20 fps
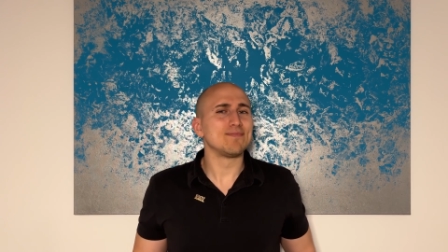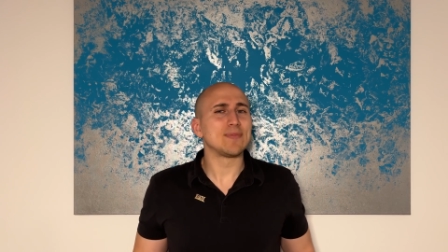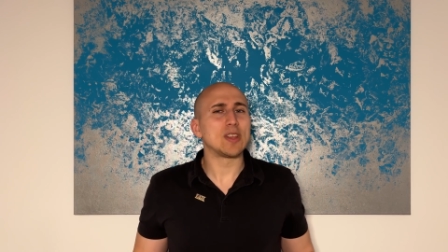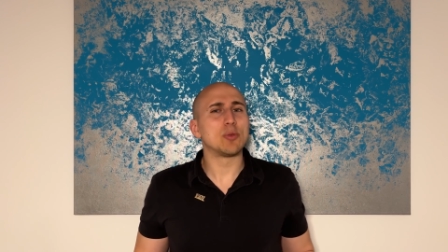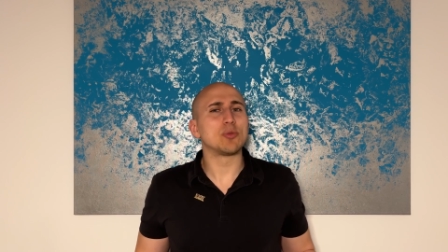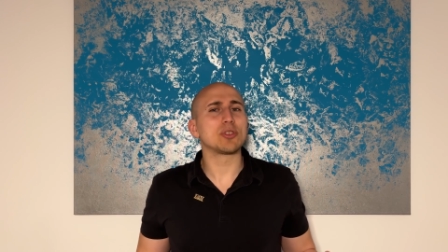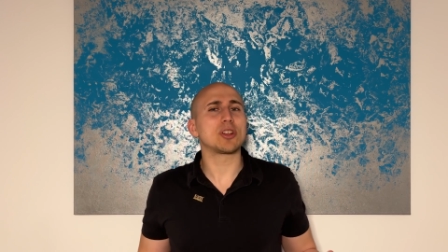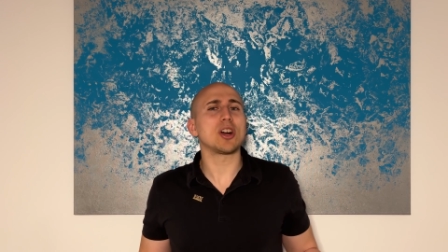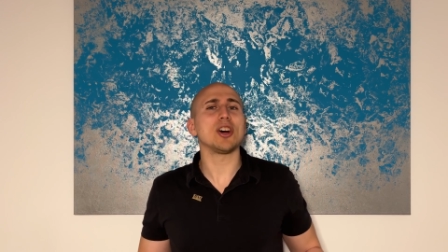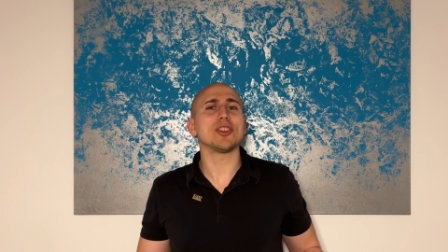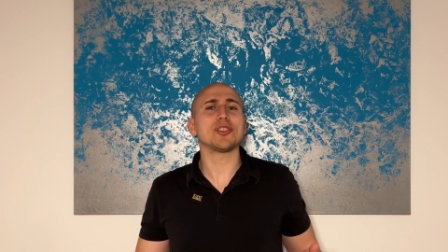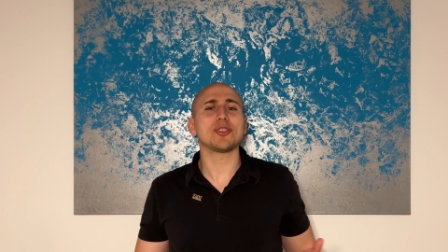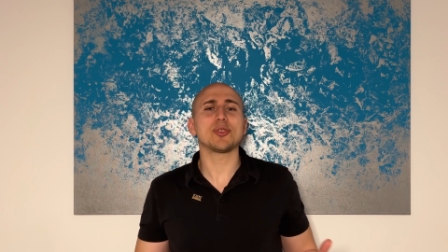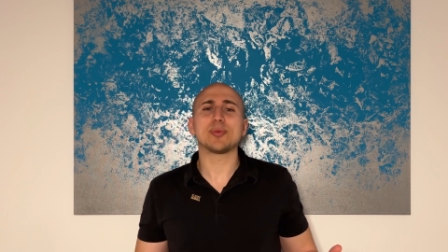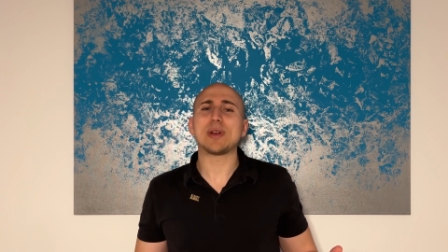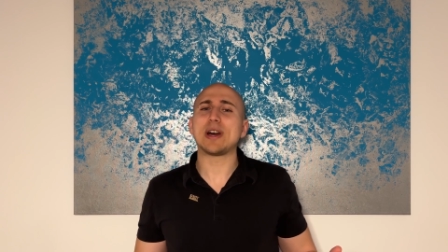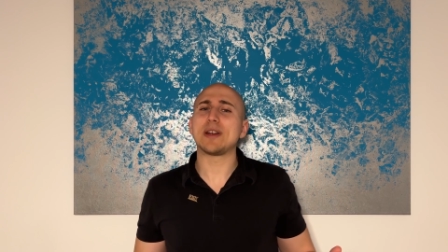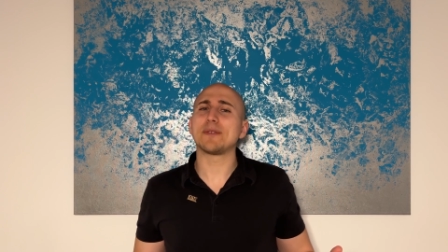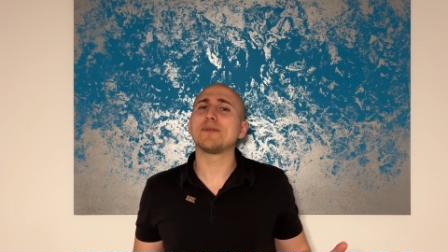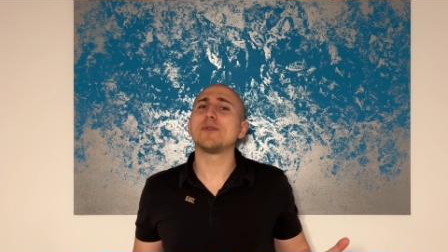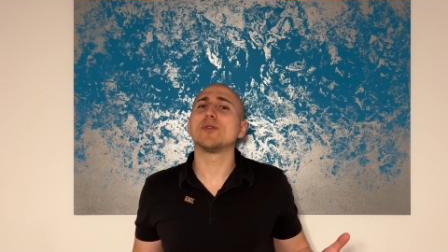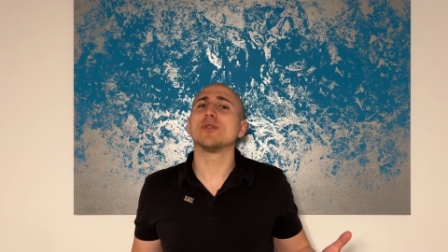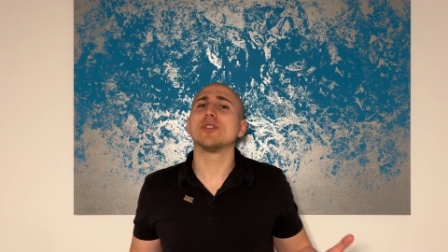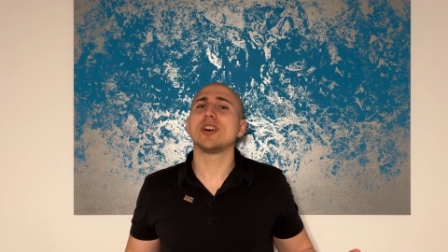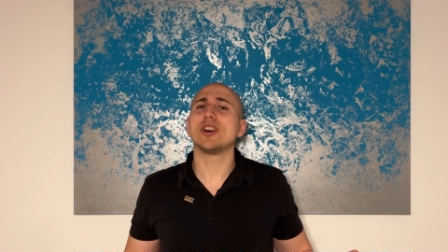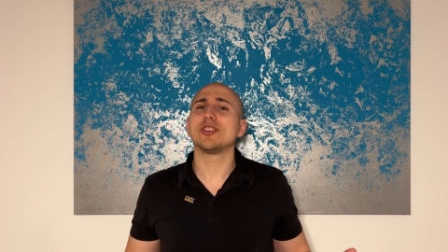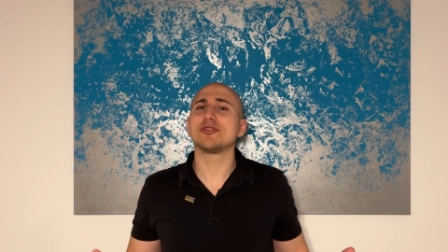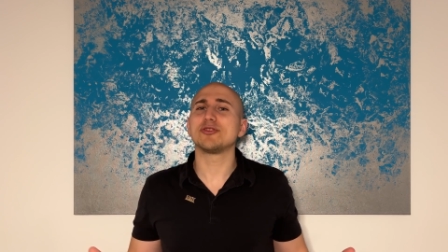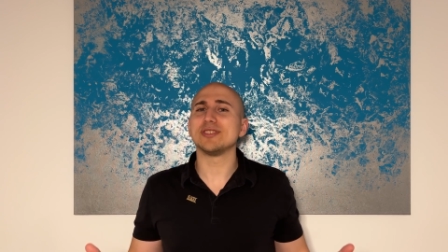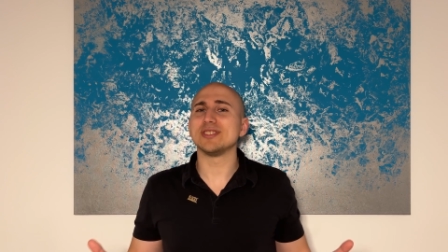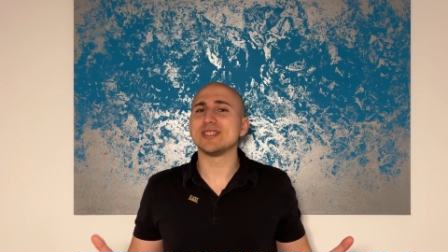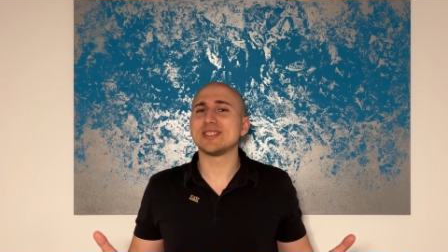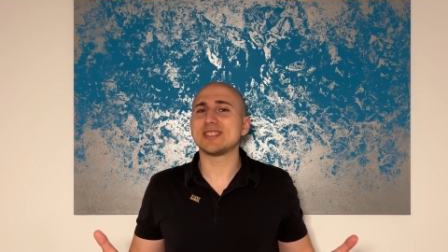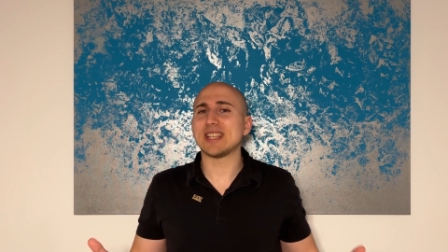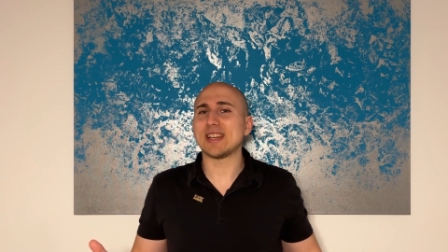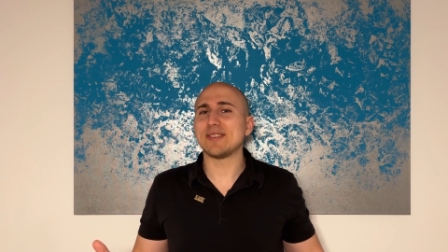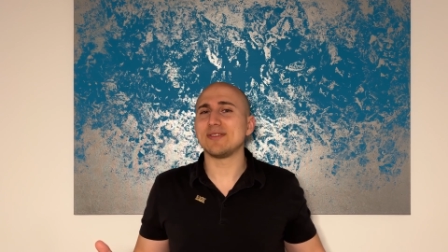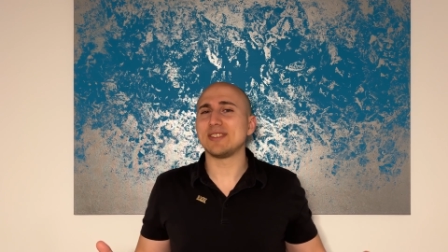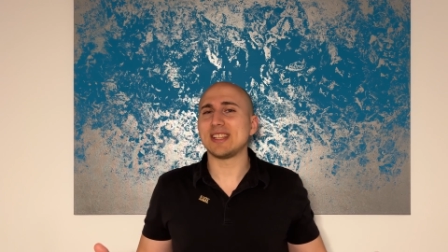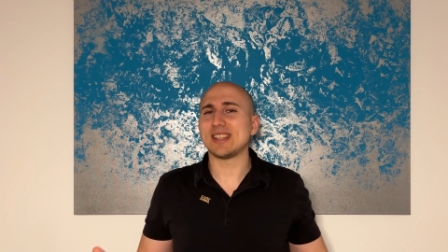it would cost around
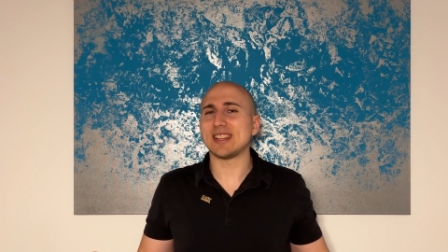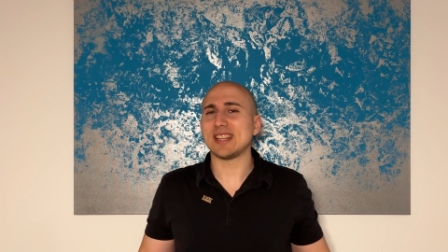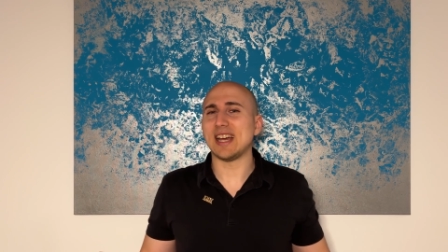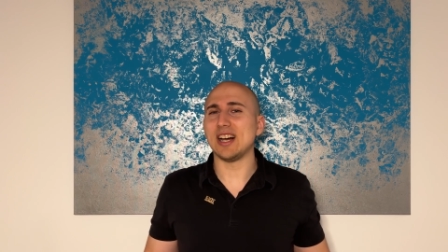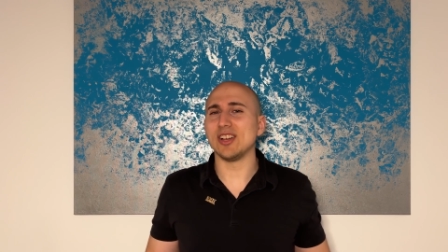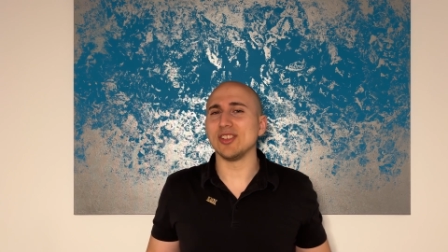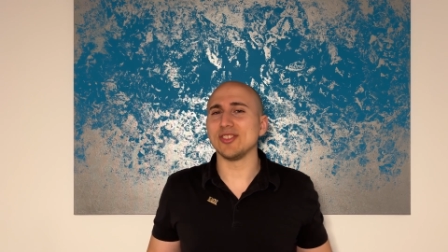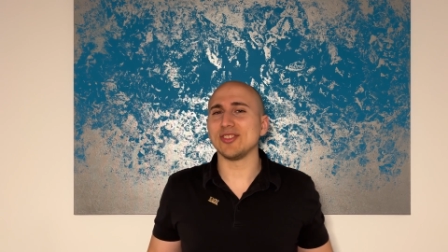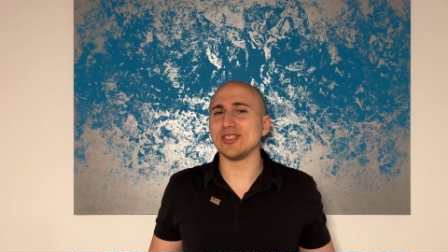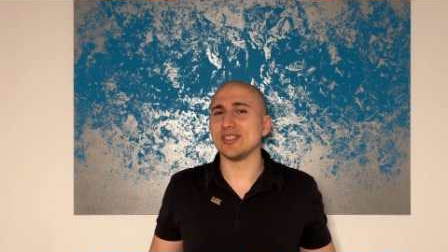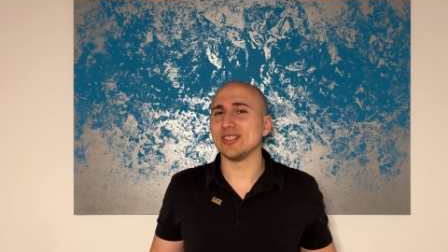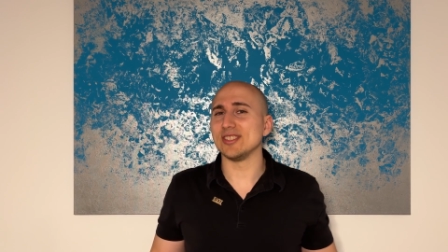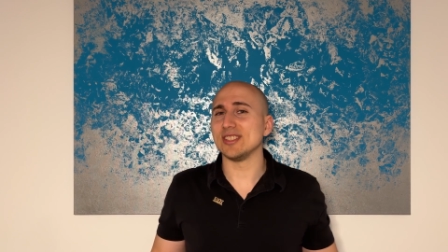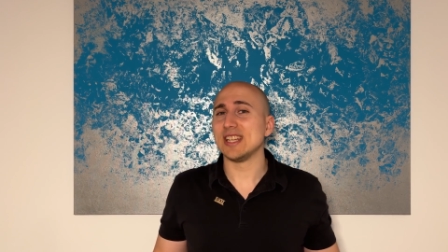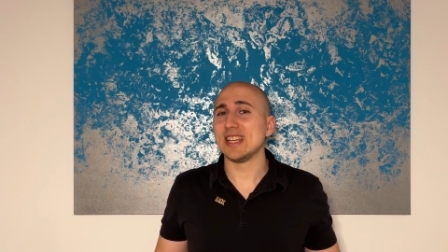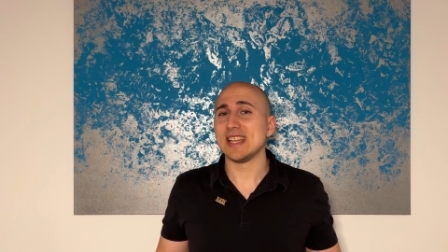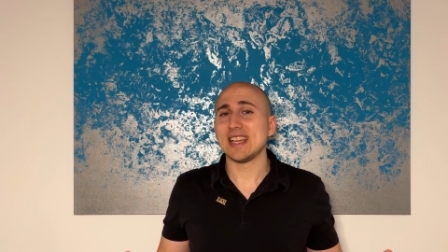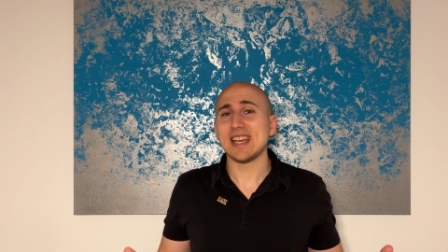$470,000